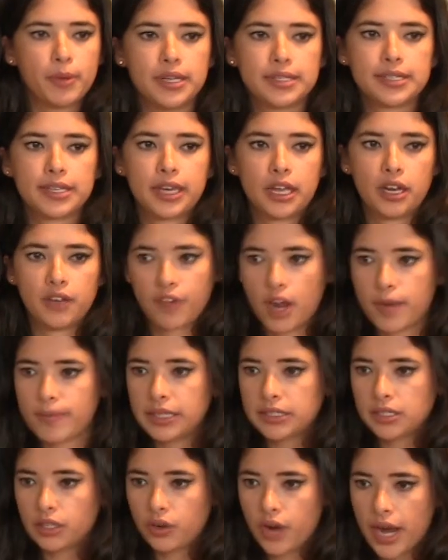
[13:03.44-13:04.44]
political,
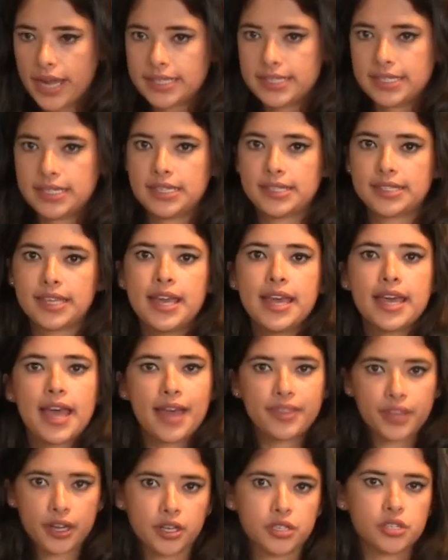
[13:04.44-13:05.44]
environmental crises
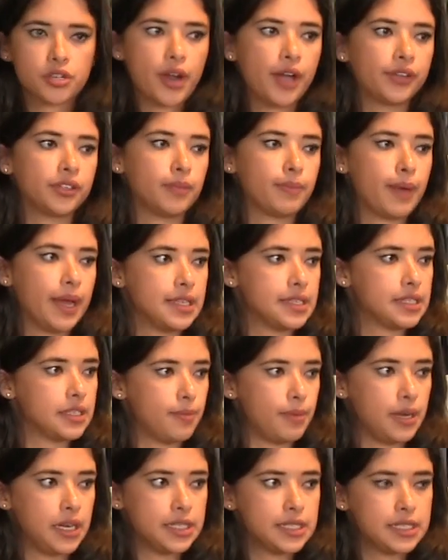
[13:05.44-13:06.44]
and that is surrounded by
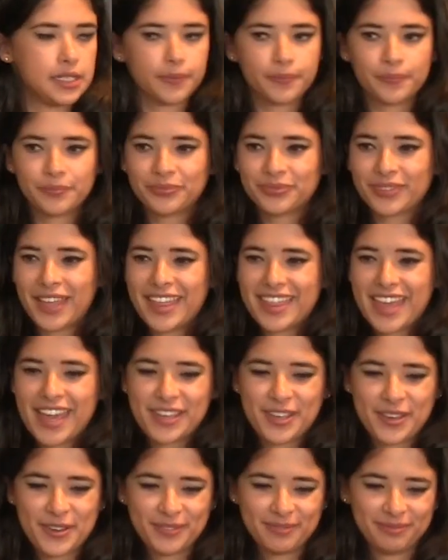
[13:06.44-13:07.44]
instability.
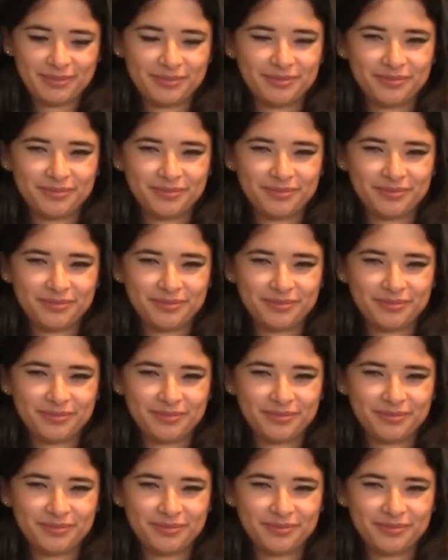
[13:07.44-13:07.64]
Thank you.